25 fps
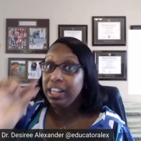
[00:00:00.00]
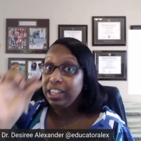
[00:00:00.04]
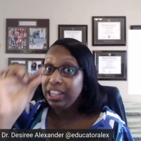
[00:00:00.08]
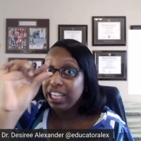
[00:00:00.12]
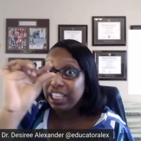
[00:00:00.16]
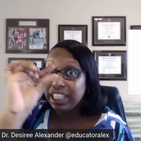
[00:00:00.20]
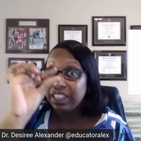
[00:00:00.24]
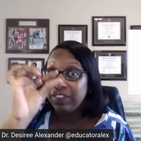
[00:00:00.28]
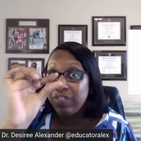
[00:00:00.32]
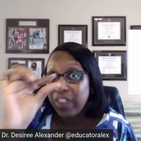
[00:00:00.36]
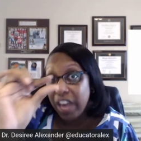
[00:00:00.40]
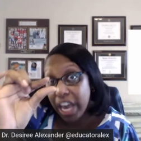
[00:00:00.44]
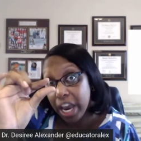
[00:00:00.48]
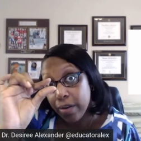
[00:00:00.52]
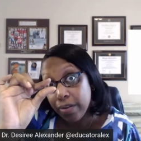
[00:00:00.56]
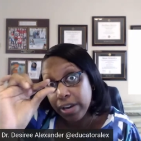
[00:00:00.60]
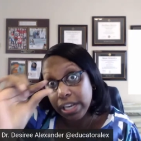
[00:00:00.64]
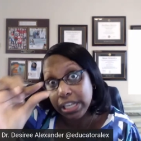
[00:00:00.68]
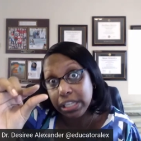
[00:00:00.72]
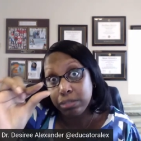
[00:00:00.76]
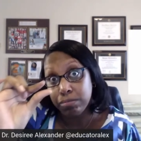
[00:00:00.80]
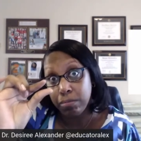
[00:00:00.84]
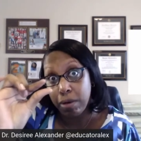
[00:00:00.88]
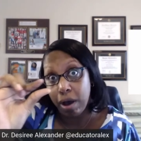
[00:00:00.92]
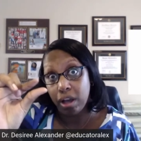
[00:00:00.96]
this very
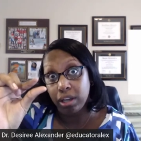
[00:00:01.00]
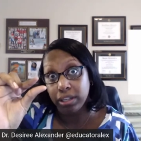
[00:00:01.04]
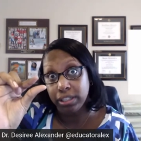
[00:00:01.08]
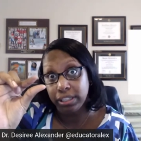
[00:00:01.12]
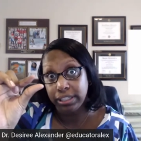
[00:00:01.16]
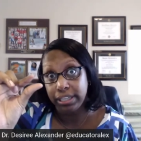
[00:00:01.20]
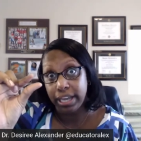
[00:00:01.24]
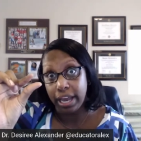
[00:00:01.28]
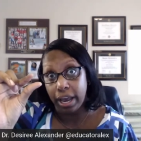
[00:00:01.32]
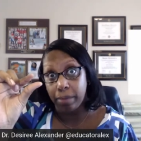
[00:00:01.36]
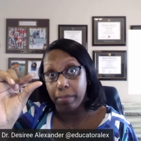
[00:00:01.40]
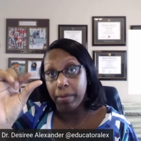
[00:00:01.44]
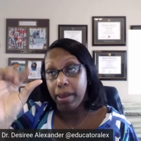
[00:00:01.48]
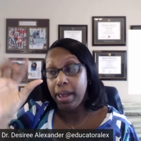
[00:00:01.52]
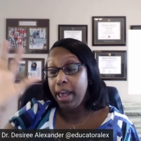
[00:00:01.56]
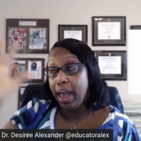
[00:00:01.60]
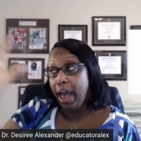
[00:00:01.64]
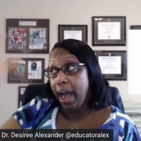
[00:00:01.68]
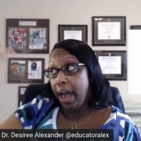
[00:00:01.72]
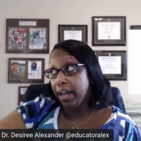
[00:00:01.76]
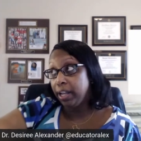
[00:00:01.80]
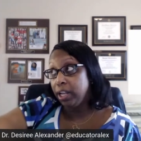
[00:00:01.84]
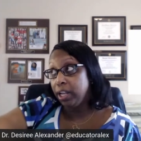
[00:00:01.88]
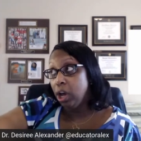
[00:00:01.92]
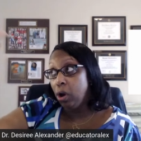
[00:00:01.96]
small step?
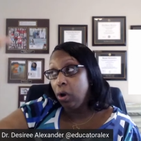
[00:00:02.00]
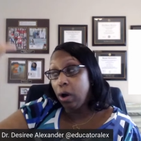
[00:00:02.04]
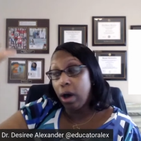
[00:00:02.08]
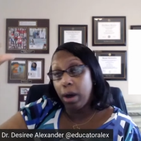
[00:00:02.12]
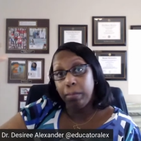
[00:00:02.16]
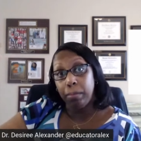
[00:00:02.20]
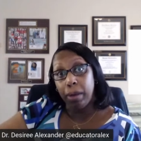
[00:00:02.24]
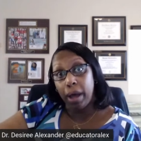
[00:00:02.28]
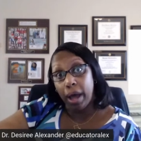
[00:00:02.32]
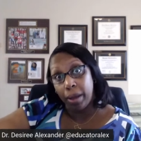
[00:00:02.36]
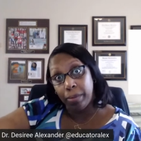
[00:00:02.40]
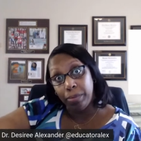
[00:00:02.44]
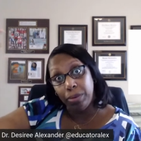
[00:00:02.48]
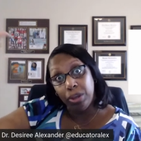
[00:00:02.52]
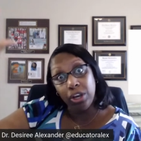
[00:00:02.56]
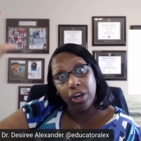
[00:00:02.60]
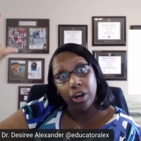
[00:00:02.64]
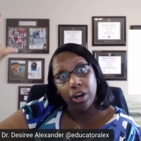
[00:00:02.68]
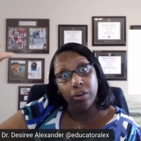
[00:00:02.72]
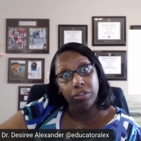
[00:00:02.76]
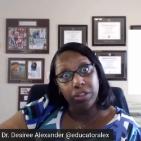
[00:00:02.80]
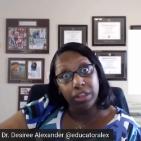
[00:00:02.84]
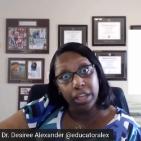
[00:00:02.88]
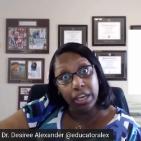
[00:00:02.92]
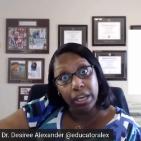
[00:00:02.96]
I know
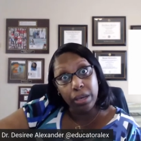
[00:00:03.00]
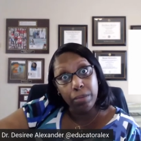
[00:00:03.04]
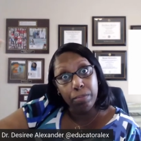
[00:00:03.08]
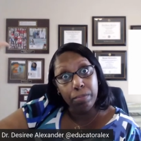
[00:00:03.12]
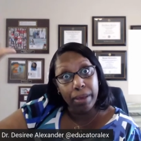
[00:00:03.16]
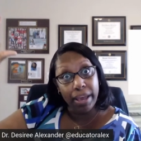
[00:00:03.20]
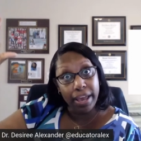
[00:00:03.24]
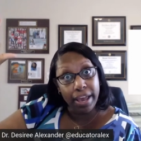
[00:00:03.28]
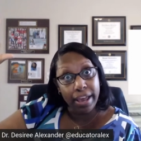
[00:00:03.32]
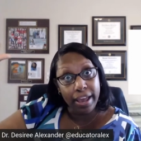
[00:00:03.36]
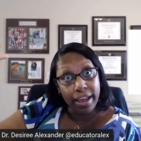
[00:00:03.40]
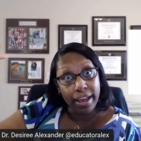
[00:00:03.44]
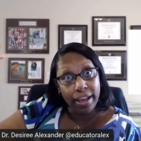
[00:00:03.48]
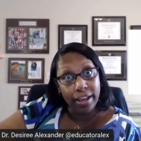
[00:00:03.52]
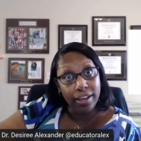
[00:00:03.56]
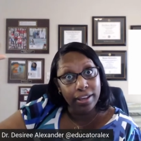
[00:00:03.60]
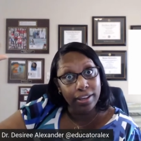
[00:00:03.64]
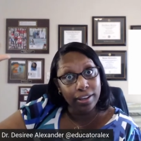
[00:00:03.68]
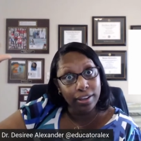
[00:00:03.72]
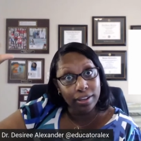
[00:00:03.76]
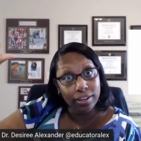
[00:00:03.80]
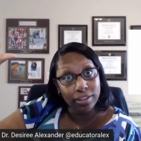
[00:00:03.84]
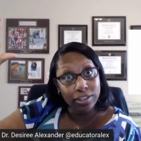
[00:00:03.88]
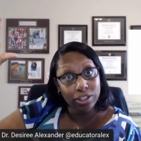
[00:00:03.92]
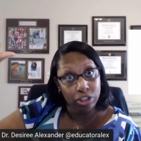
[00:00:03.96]
I'm think big,
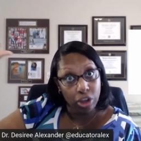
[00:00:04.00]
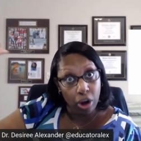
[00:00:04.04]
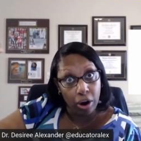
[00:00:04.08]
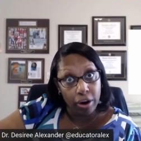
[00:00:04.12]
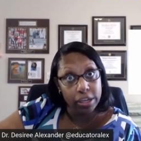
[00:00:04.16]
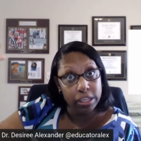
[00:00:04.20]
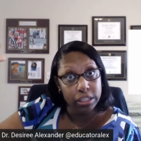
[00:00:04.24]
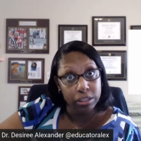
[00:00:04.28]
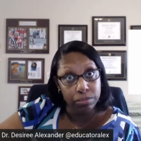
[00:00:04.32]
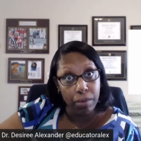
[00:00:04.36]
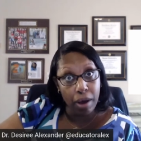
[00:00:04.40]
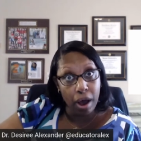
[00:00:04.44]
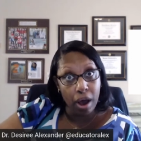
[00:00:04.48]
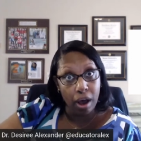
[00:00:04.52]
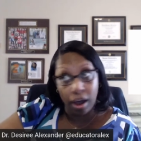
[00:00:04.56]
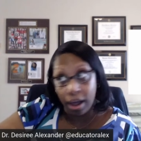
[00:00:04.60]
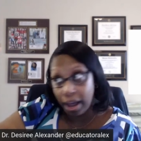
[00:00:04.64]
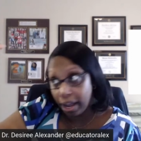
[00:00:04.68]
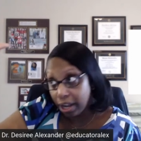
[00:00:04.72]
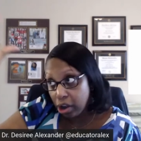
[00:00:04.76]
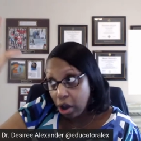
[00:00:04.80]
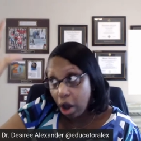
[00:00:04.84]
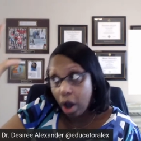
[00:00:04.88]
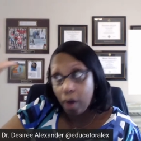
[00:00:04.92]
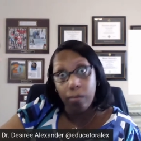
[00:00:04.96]
start small.
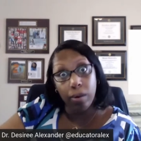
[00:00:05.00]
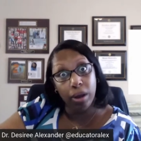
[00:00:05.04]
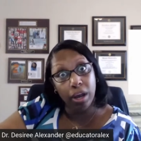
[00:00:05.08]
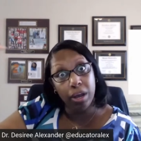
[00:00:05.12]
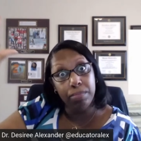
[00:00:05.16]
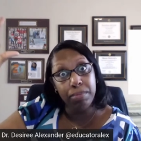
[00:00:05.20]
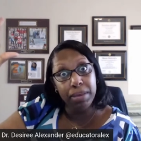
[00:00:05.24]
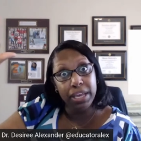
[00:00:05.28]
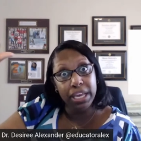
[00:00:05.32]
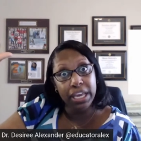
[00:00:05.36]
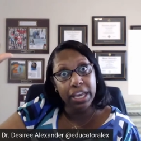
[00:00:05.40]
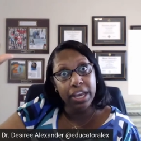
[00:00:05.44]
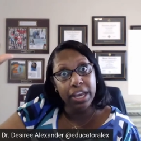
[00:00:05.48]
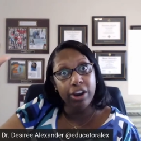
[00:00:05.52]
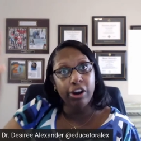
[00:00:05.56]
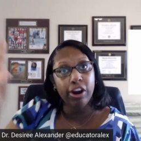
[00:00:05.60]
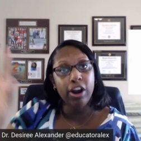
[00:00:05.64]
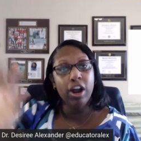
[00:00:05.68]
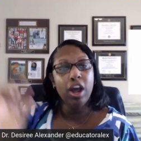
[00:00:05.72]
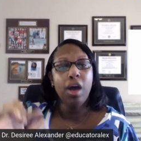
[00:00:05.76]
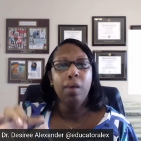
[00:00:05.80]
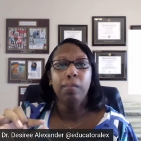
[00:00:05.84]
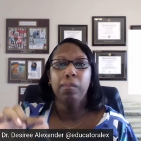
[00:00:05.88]
I know I want to be here.